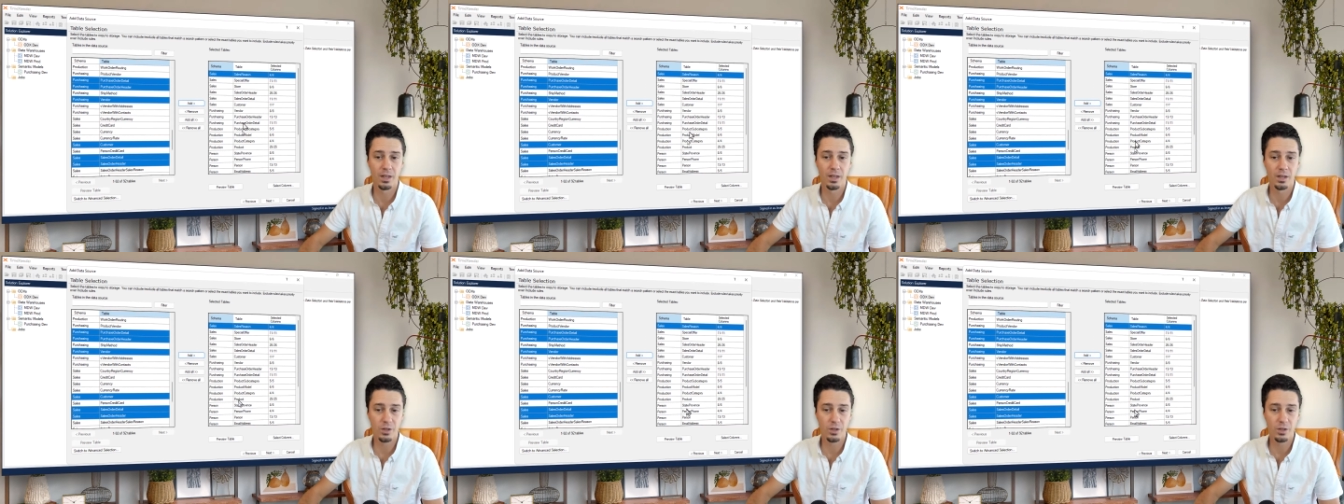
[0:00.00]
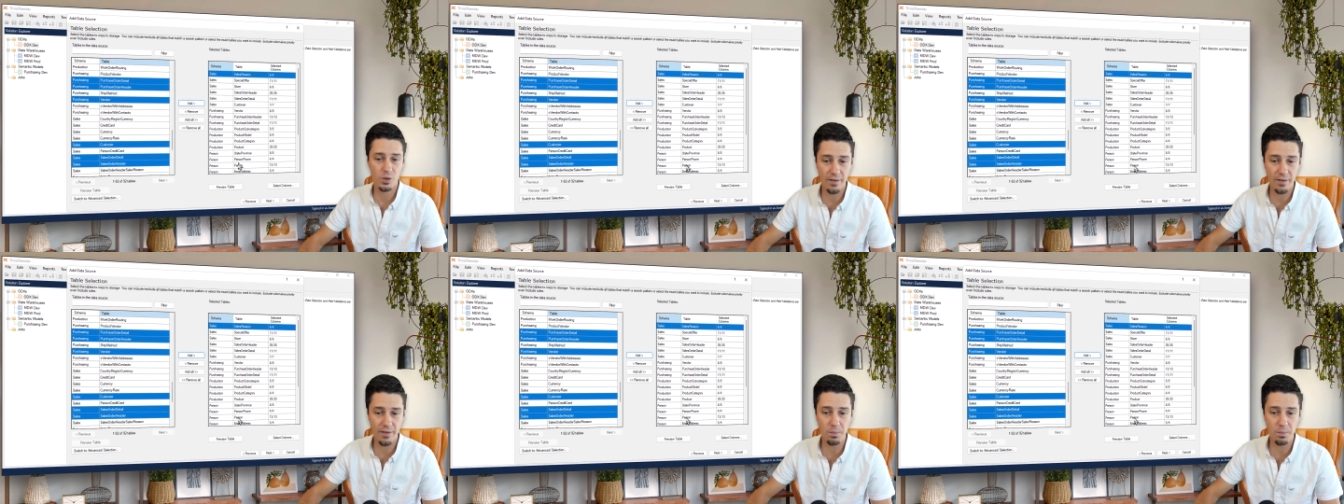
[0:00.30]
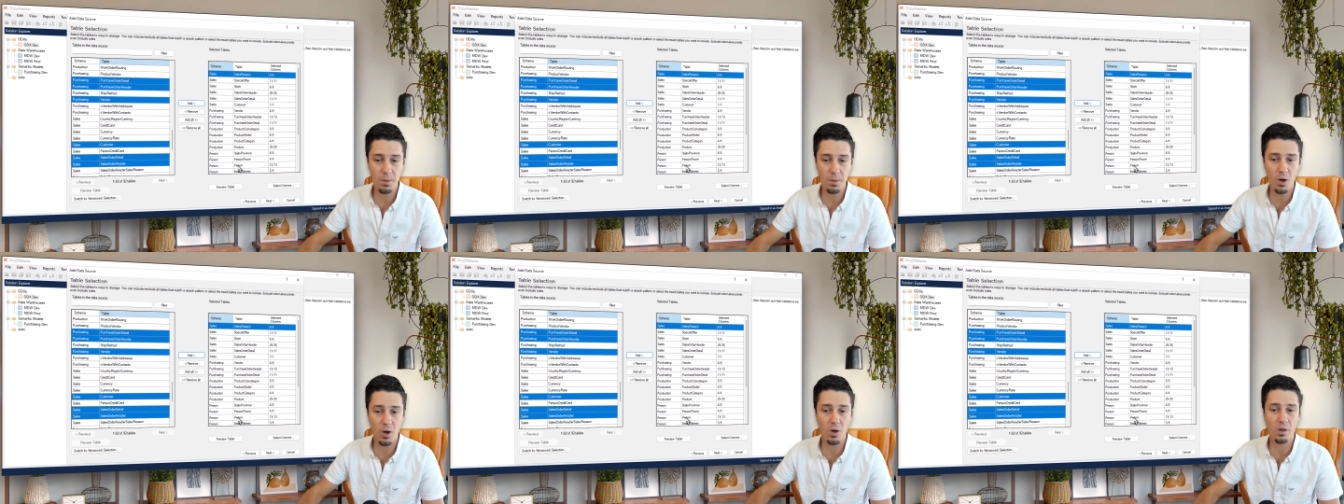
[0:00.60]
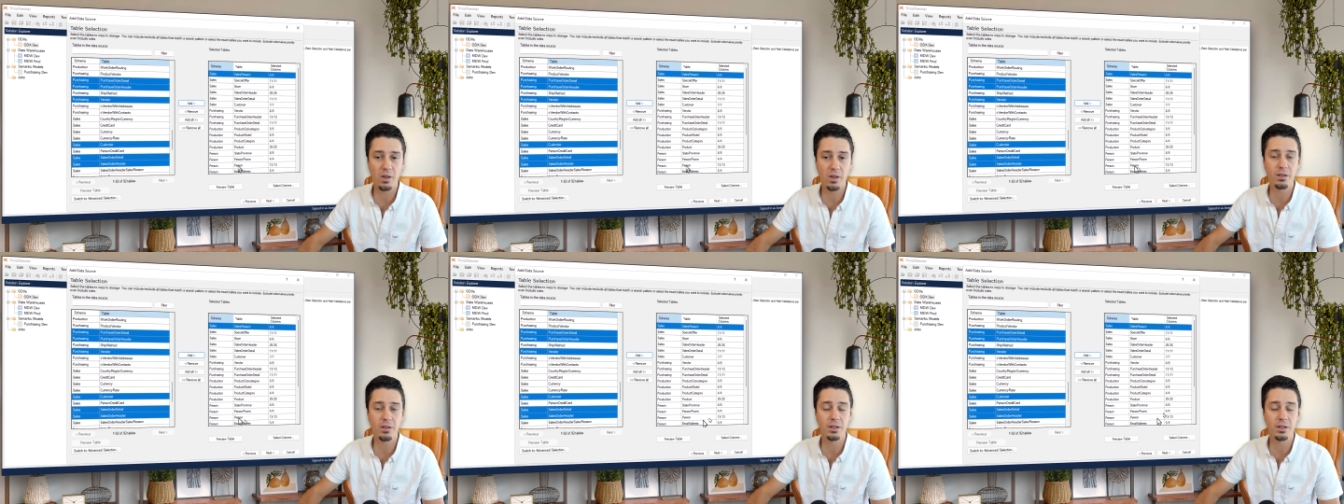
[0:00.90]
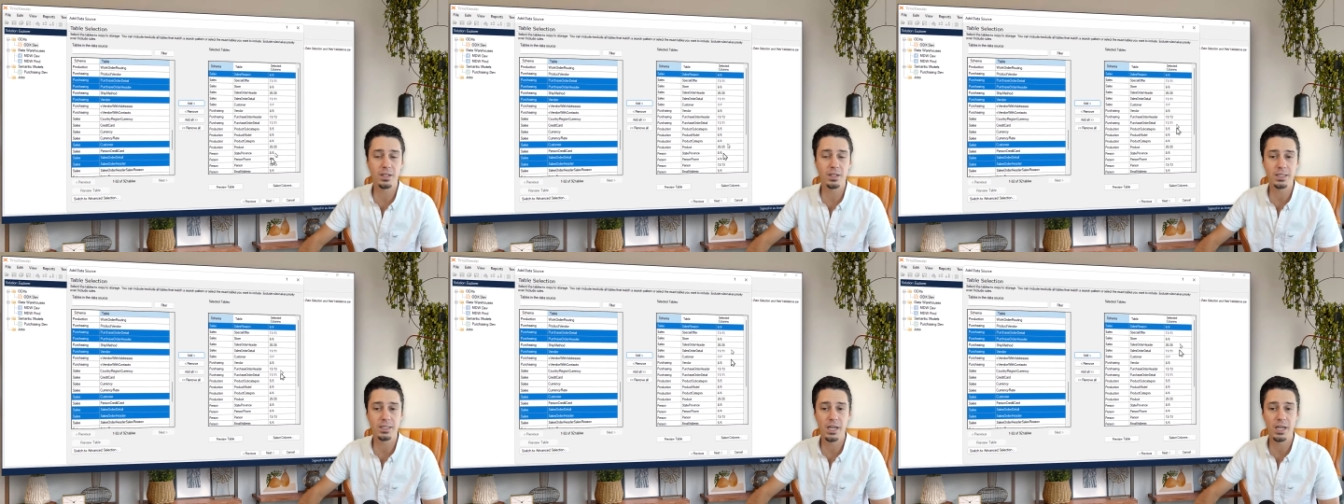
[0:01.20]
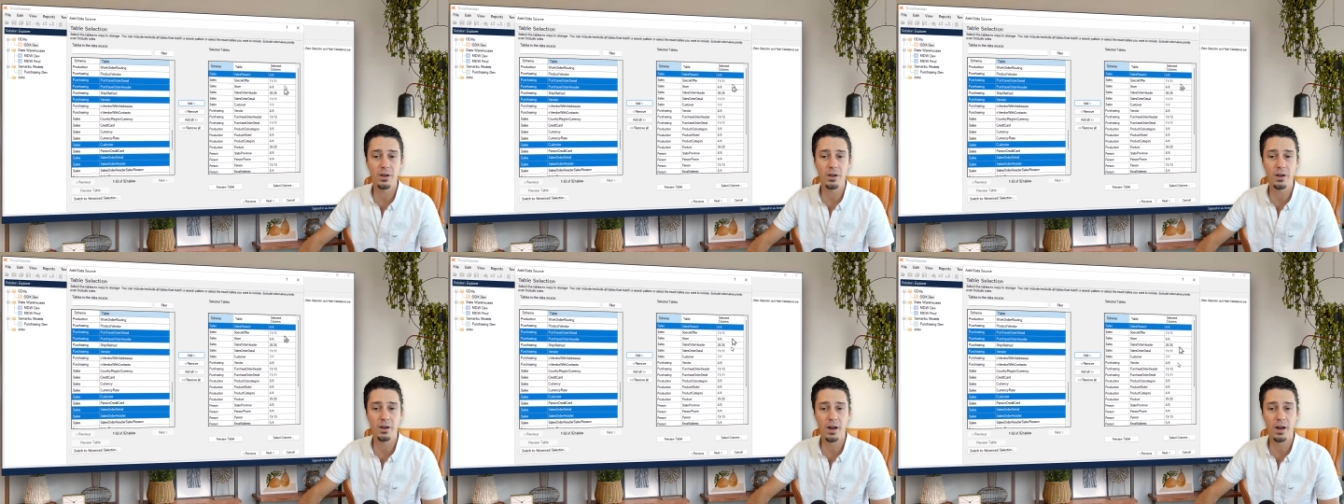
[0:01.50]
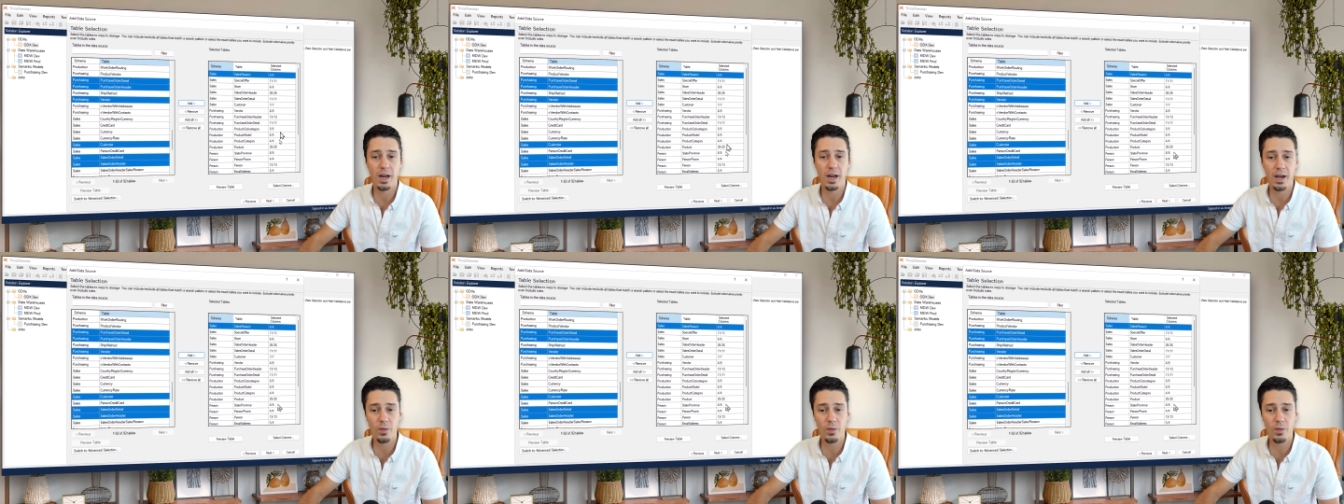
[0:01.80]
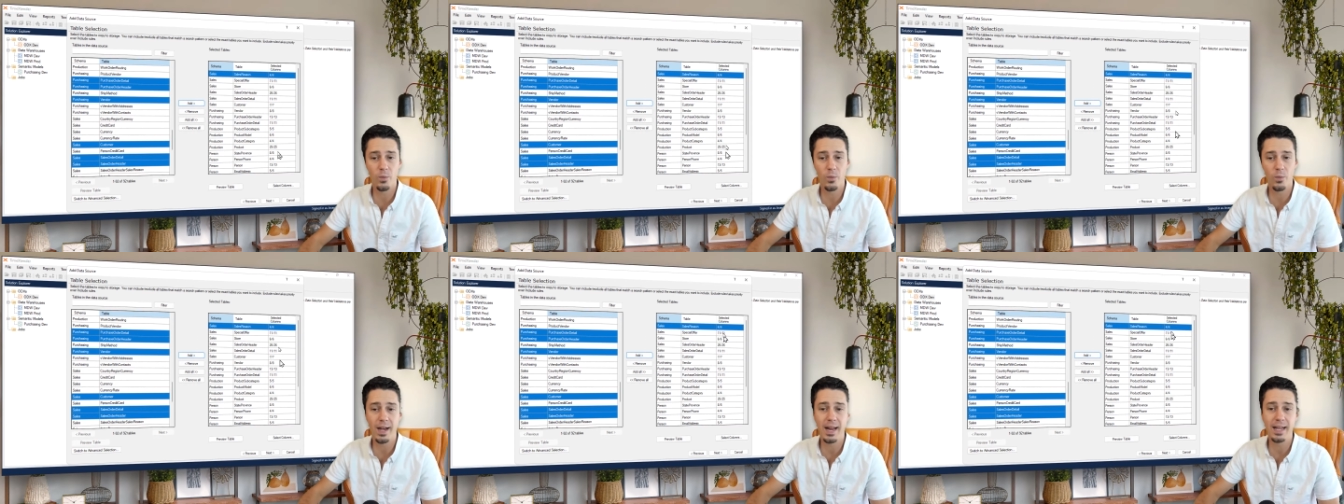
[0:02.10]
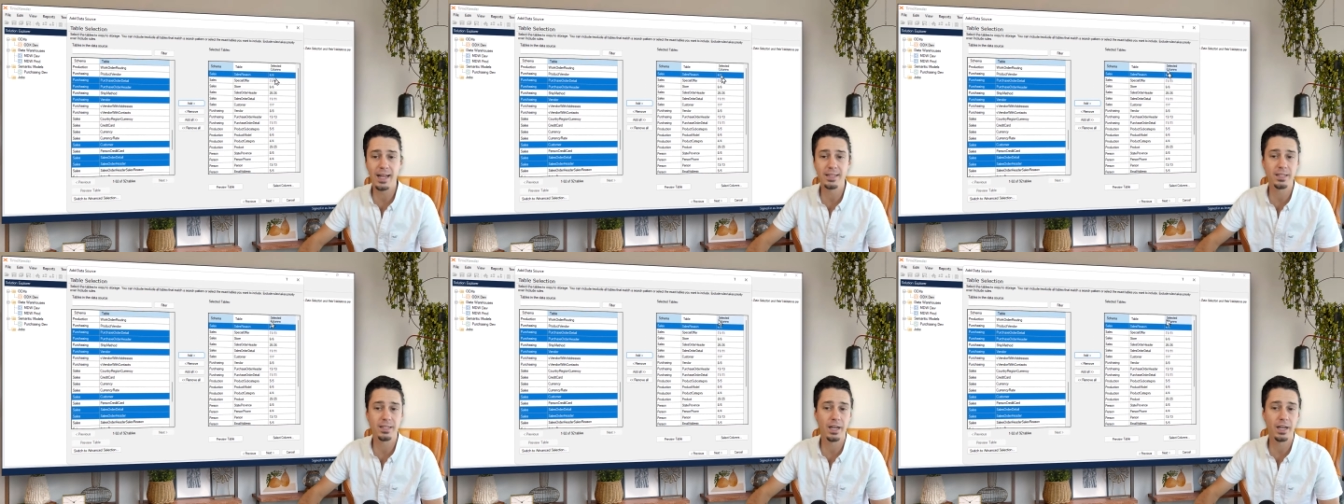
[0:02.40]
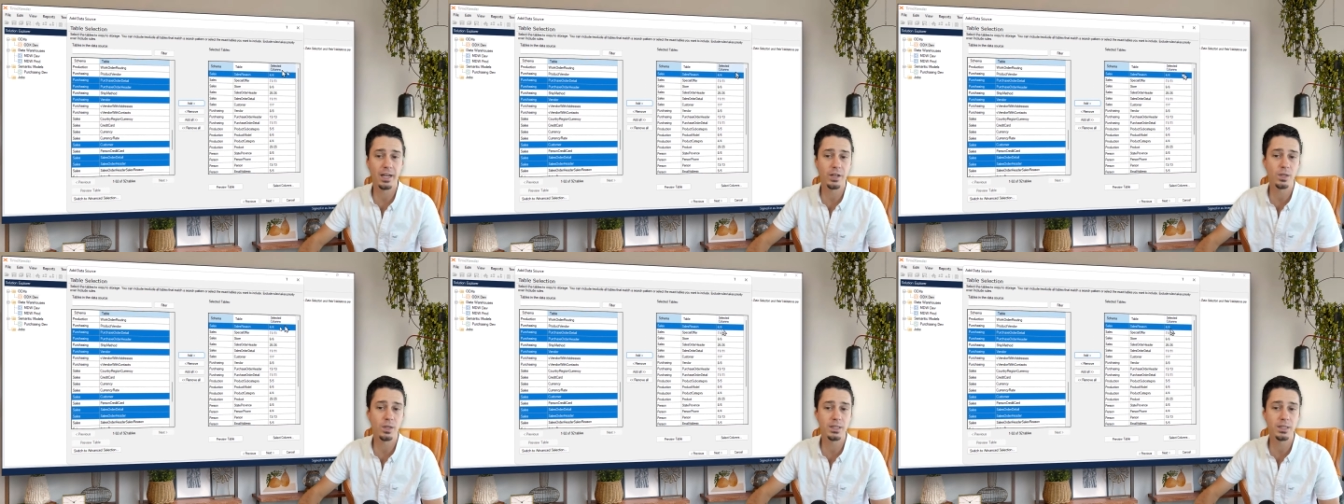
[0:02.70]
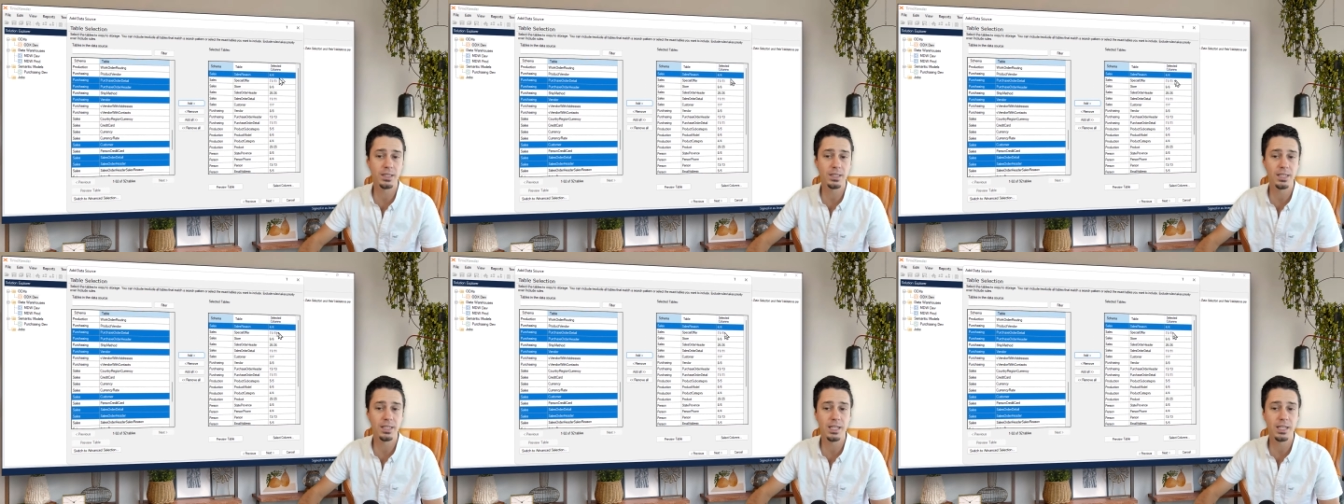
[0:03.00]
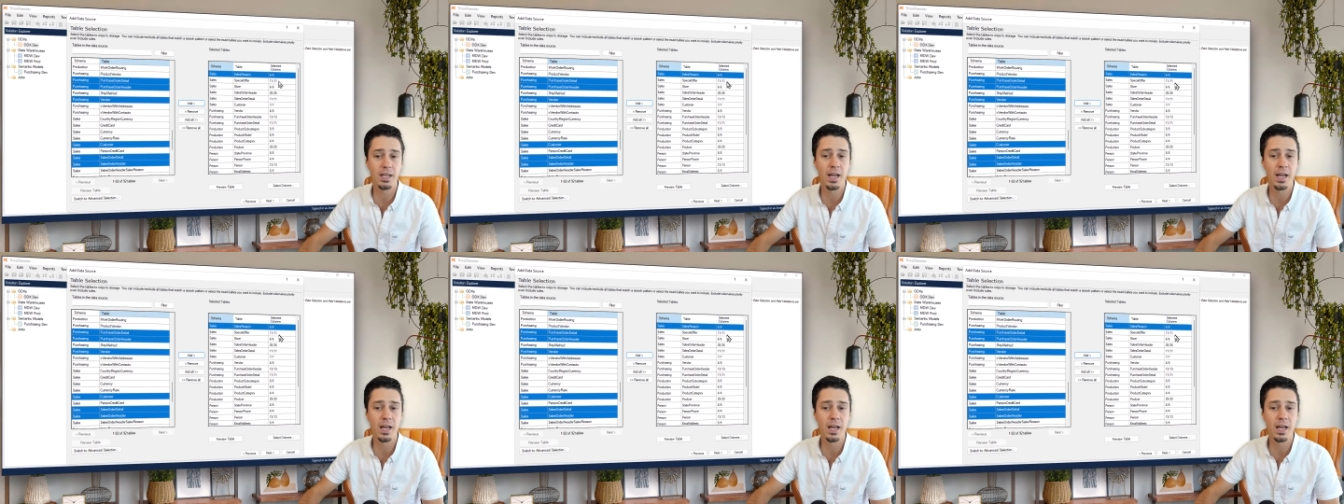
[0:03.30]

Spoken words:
You have them all in the list here, and on the right-hand side you can see